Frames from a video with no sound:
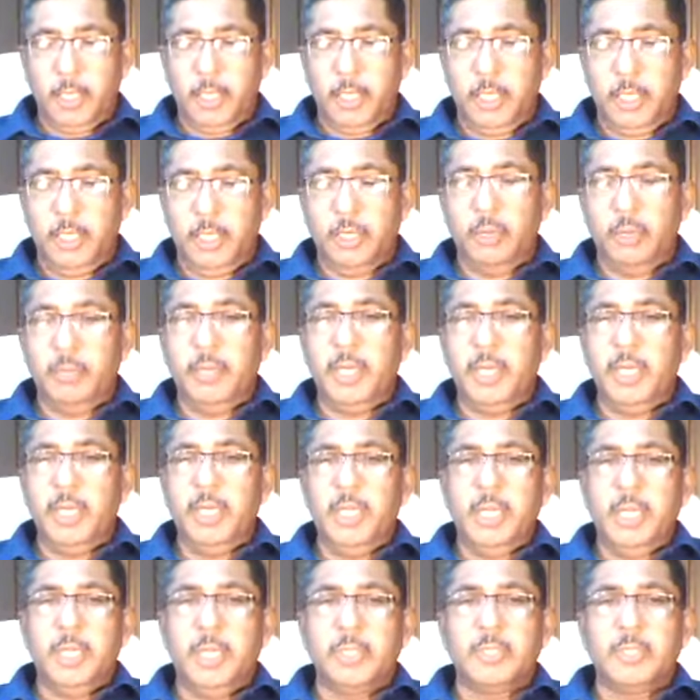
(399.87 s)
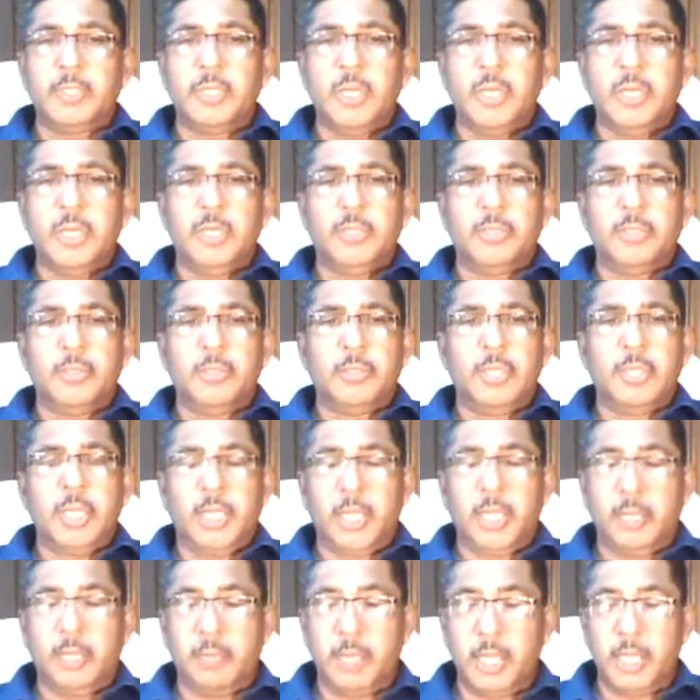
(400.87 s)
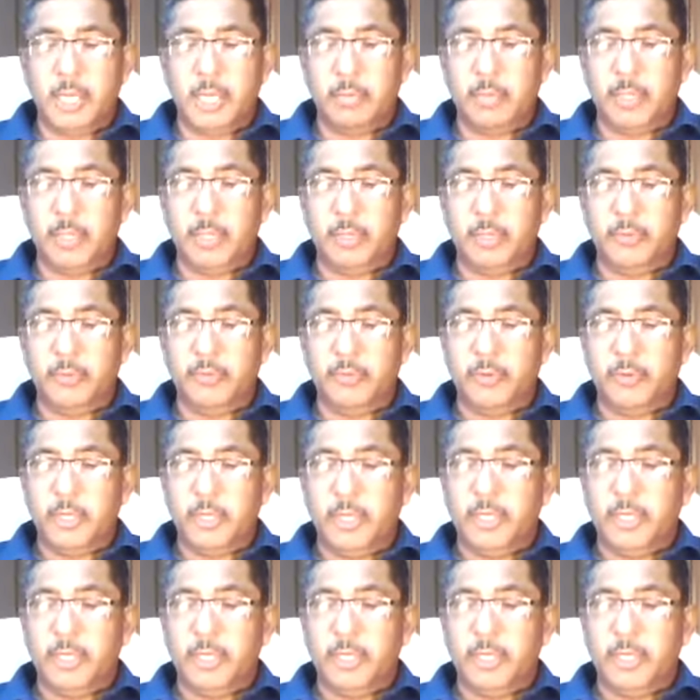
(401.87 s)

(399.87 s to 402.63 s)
in obedience to the commandment of